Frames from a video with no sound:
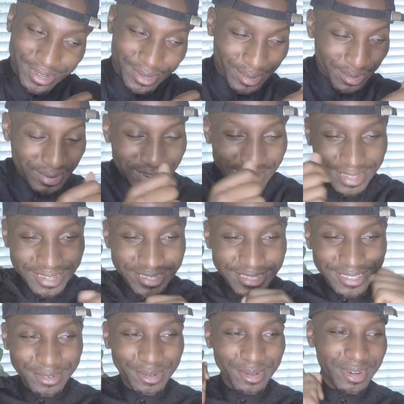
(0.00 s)

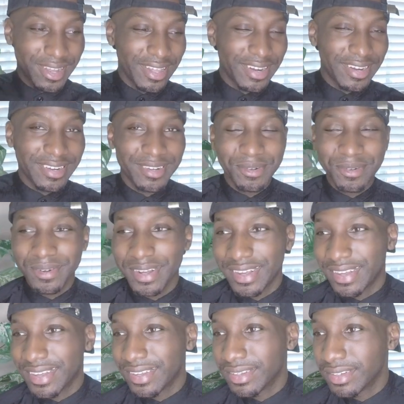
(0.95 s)
around and around and
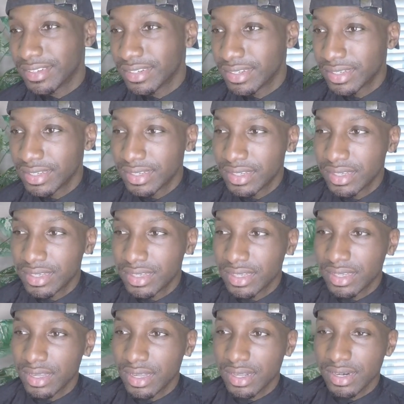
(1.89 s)
around.
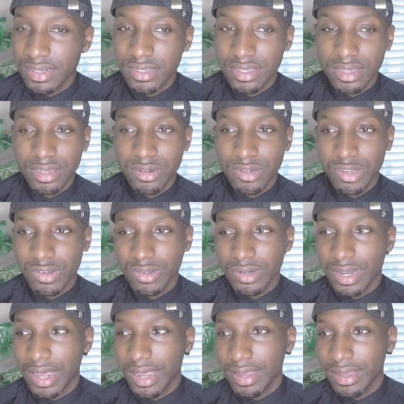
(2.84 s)
And next thing you know,
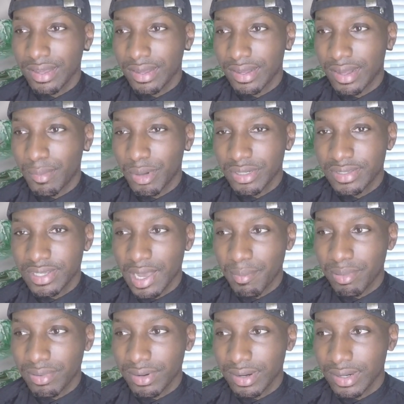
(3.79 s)
like I'm on
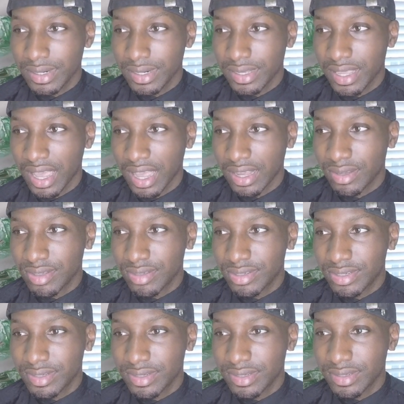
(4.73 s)
top of her on the couch,
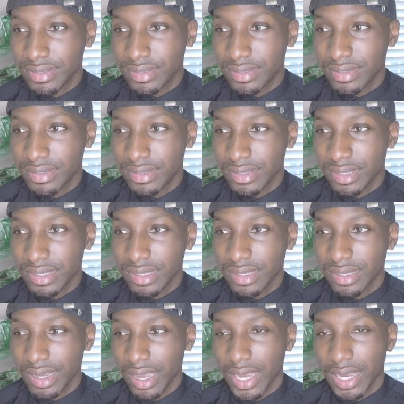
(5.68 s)

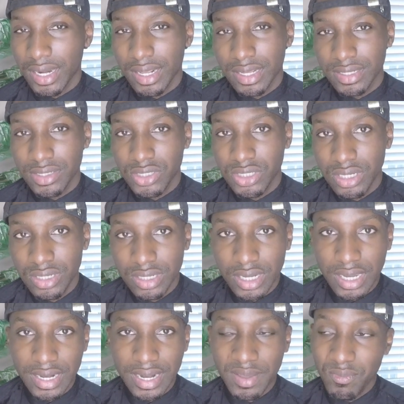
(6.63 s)
and she
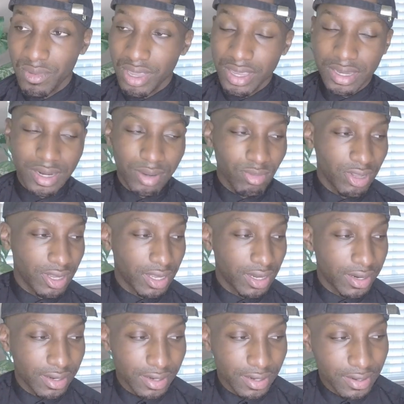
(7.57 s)
looking at me, and I'm
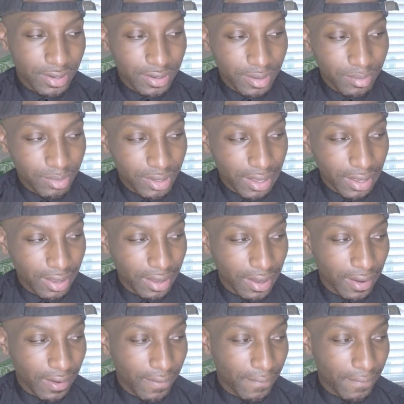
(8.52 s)
looking at her, and I'm like.